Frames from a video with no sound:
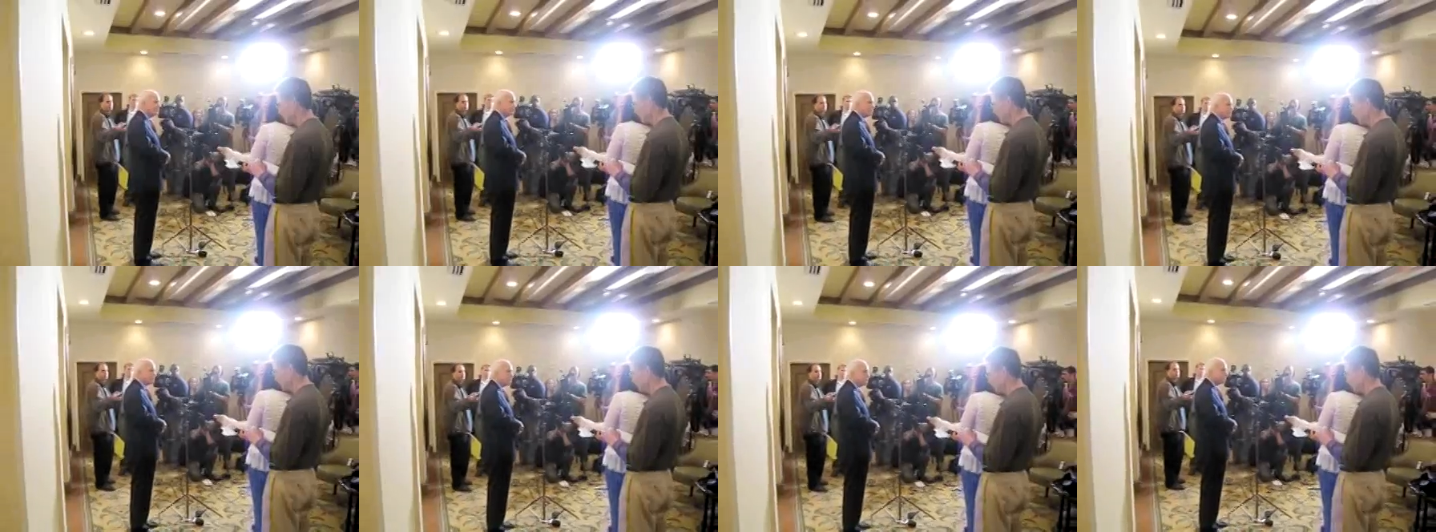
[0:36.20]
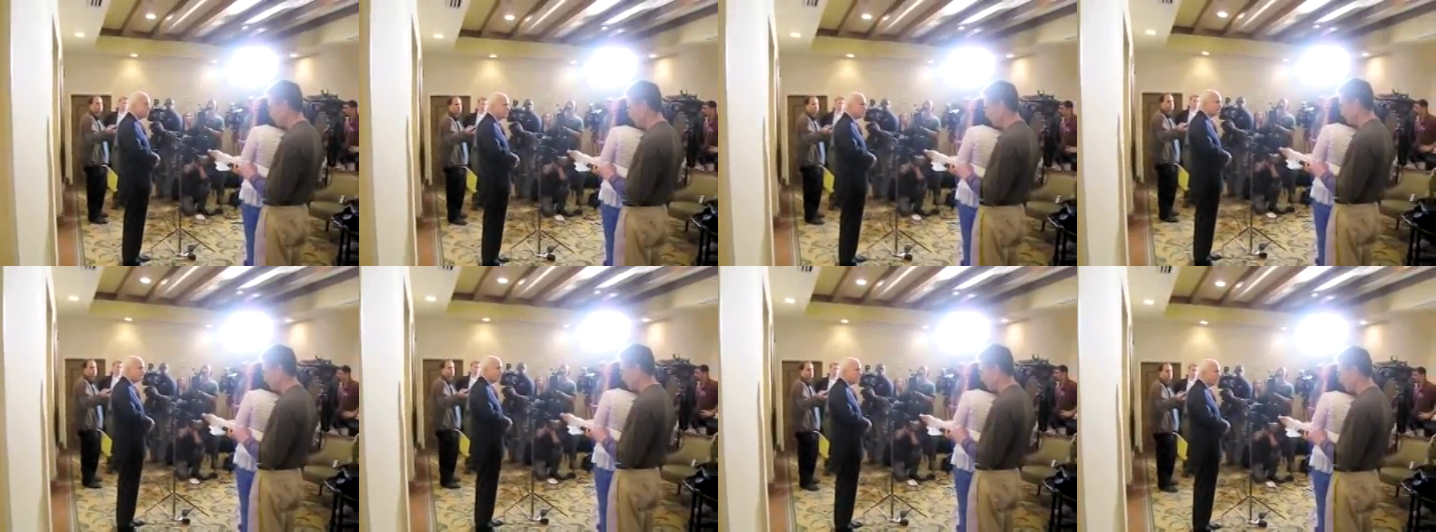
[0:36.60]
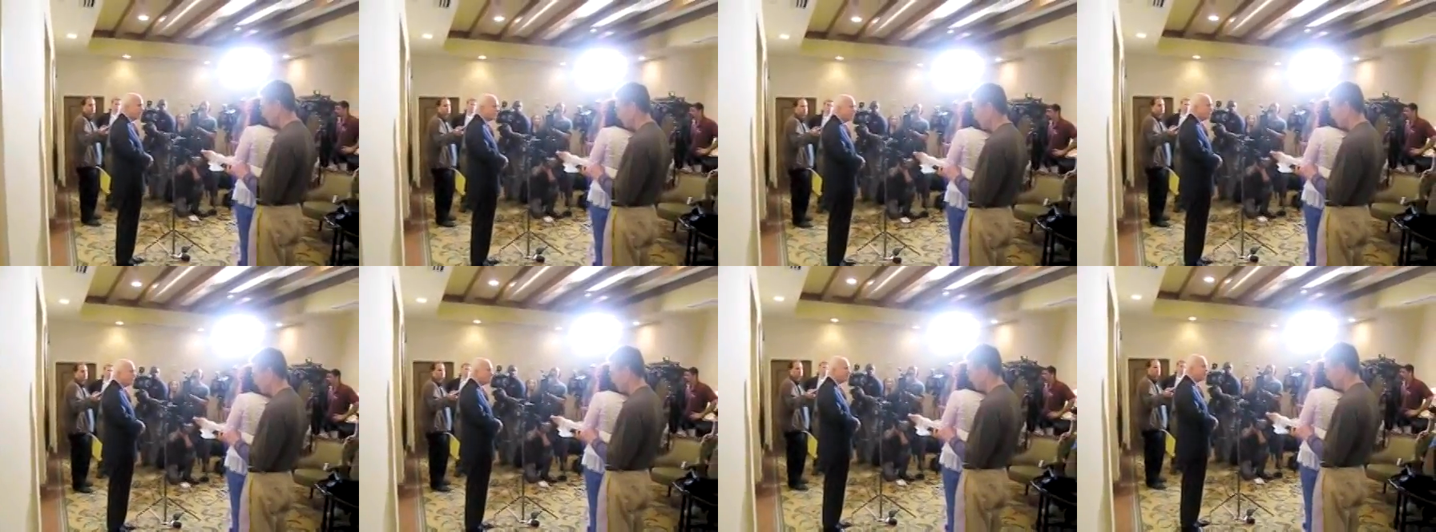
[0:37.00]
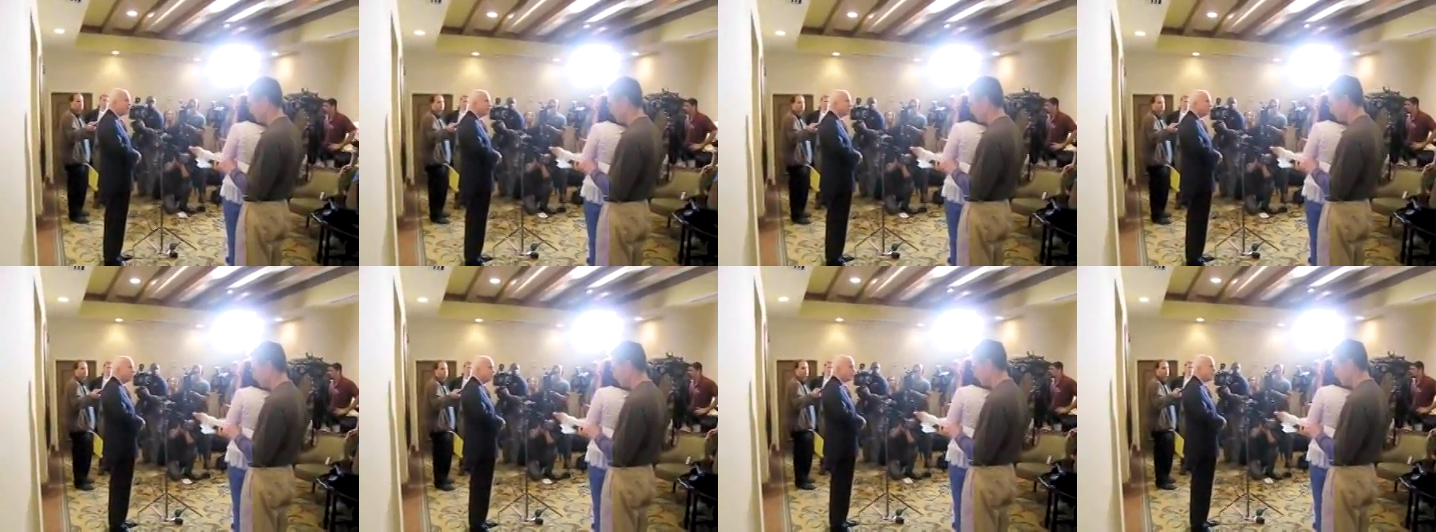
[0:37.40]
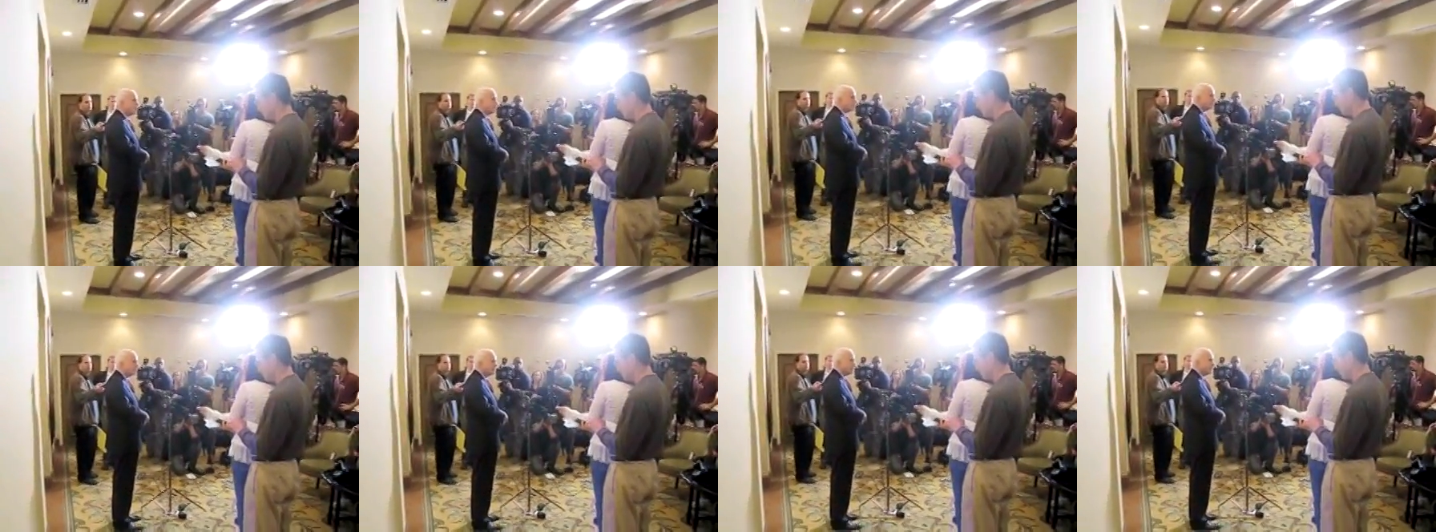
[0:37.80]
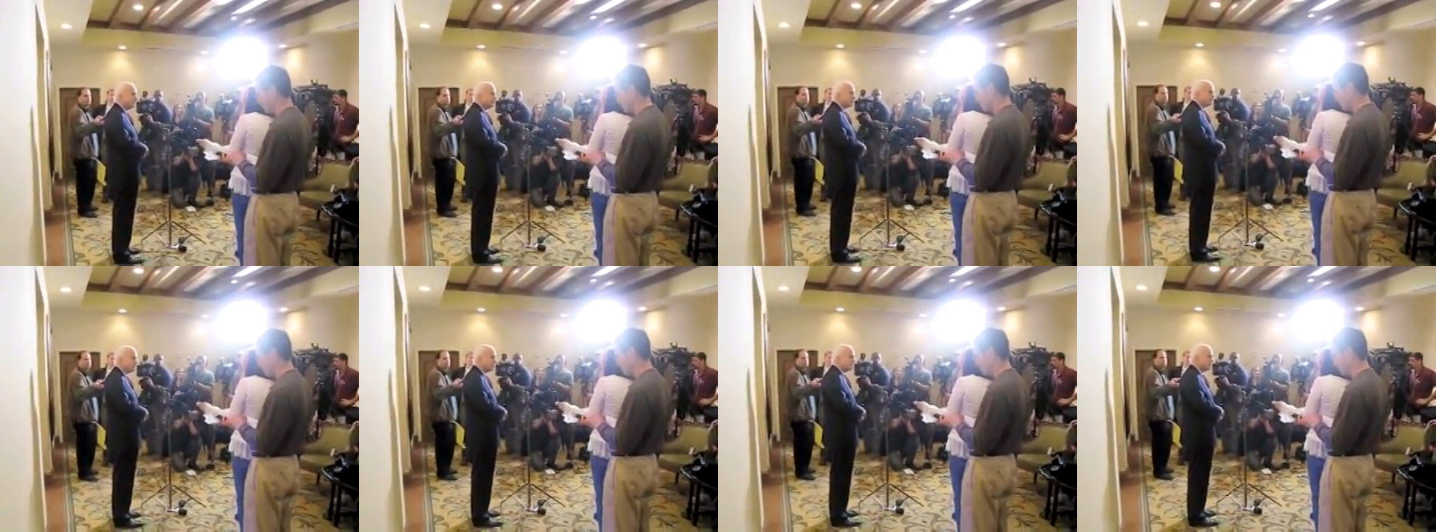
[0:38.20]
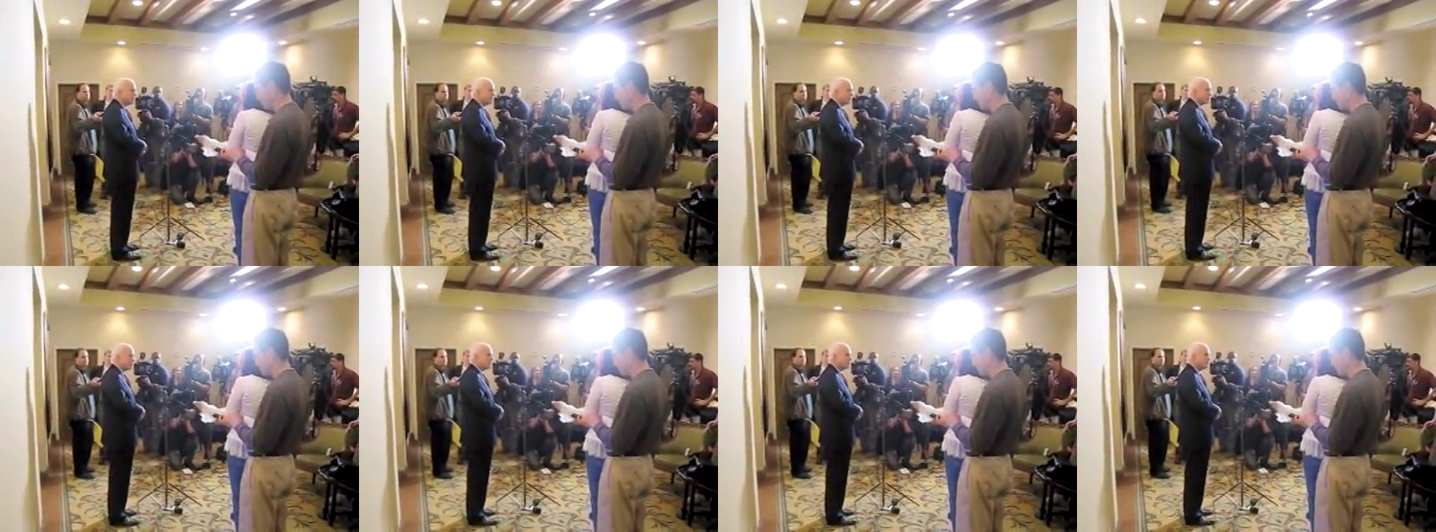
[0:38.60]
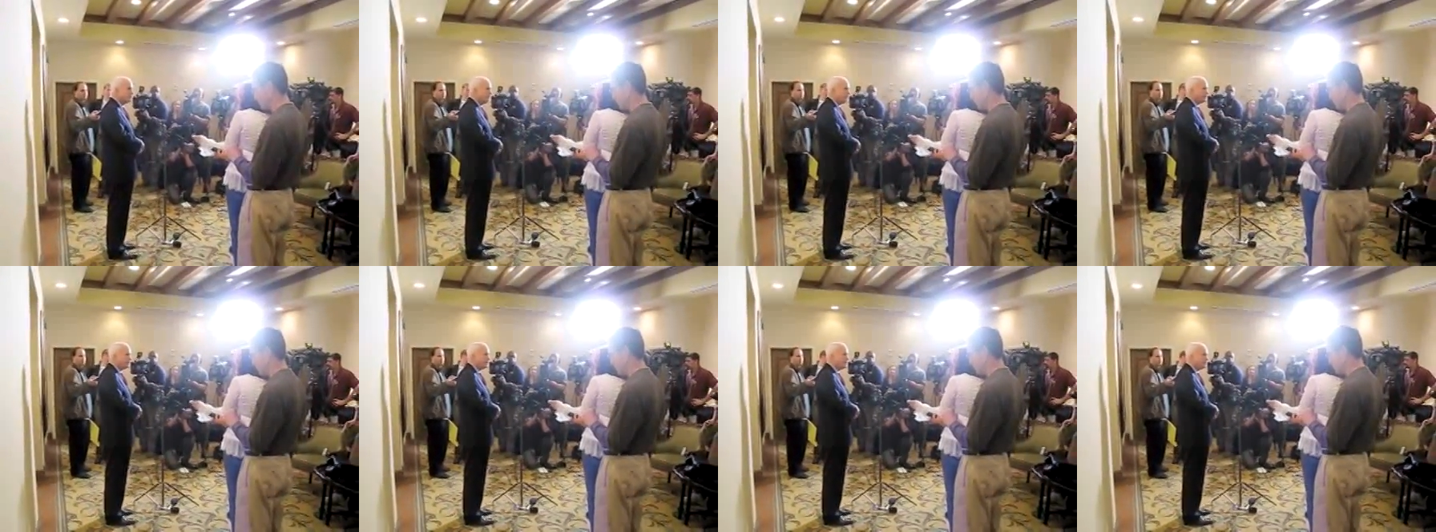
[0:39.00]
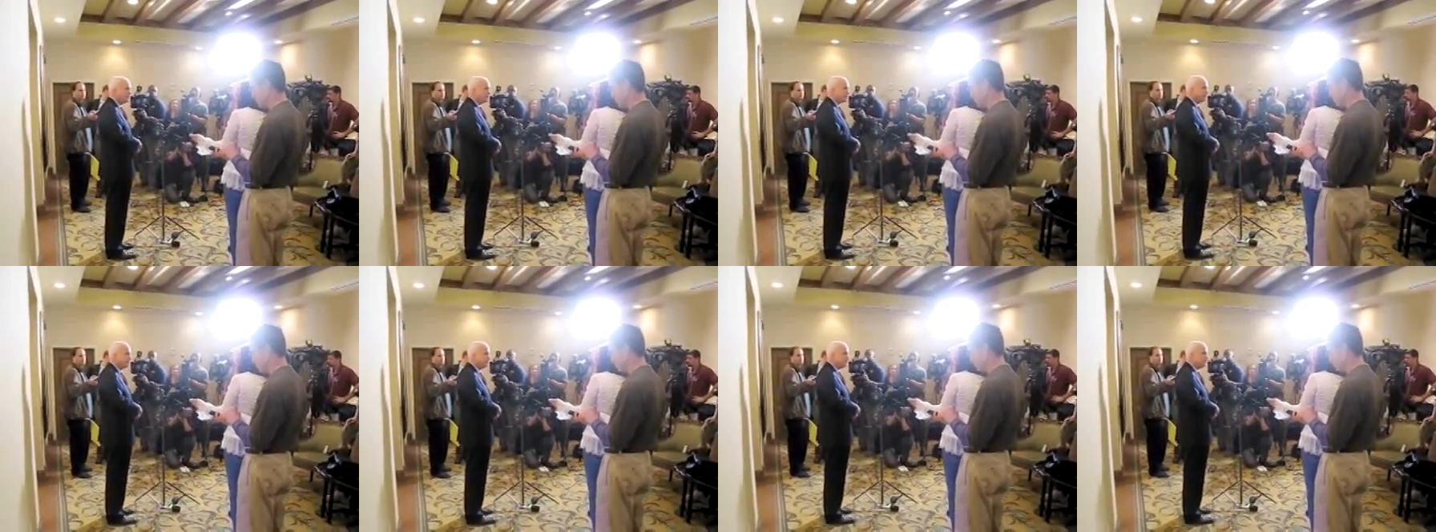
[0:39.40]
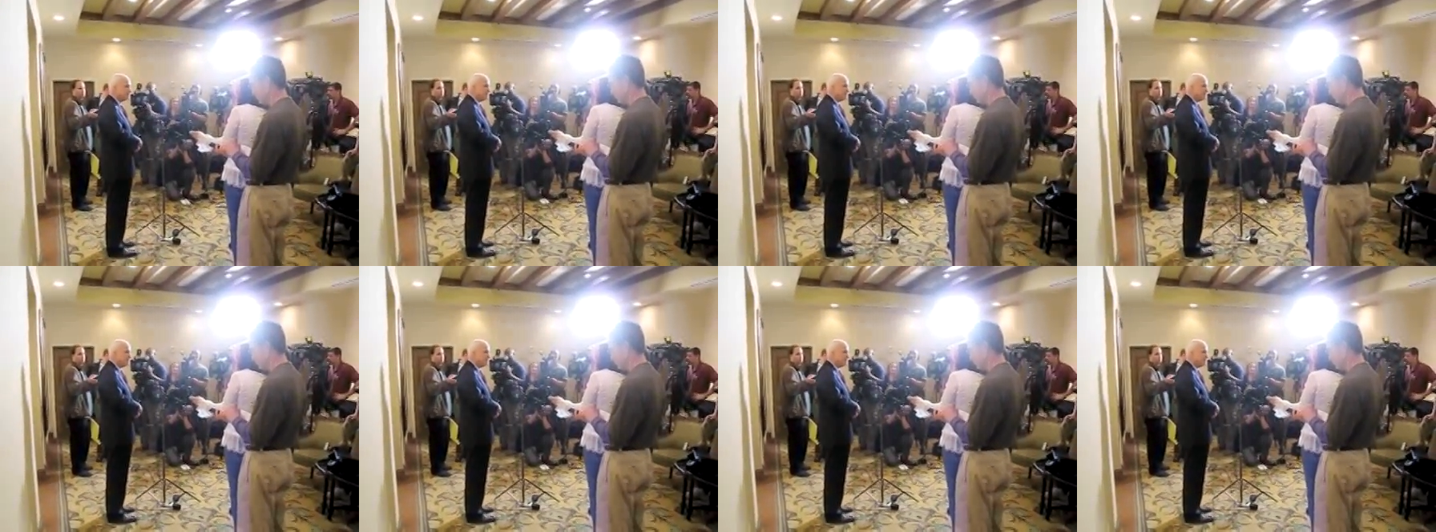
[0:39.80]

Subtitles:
[unreadable: no face in view]